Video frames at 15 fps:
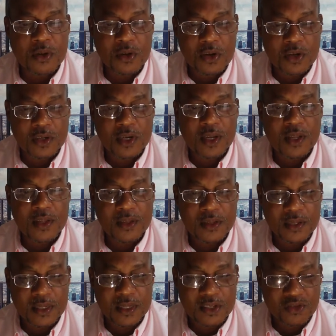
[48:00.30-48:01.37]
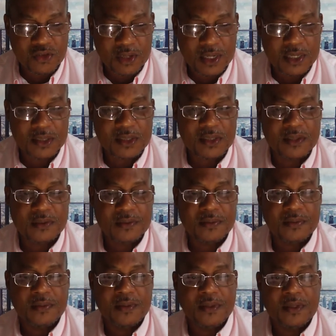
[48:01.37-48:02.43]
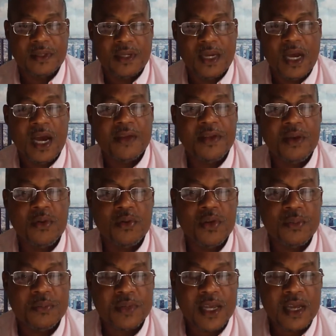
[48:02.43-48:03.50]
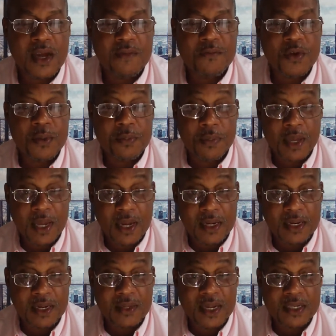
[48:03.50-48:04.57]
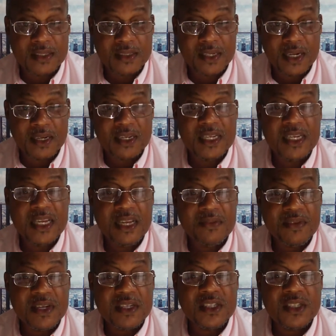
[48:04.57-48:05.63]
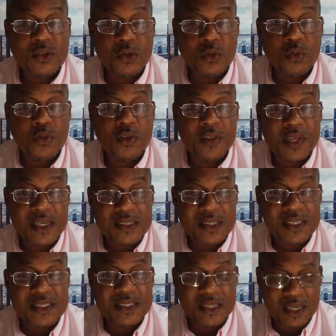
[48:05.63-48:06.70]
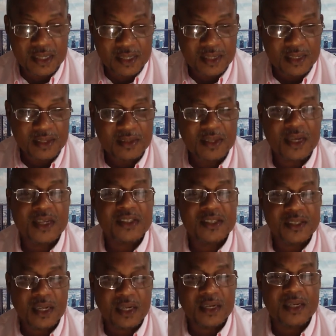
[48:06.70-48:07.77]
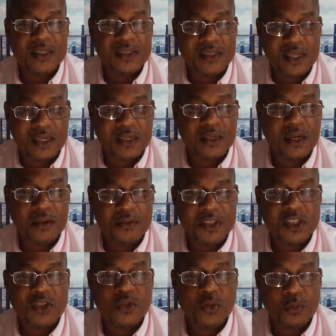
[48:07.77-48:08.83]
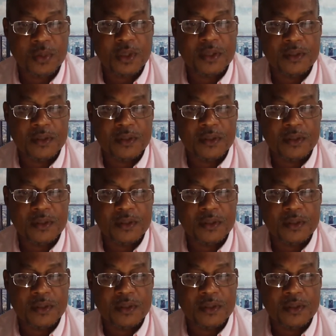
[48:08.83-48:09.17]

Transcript: on the Israelites. And they, will they have remained in that state even to this day. They are still in a state of stupor.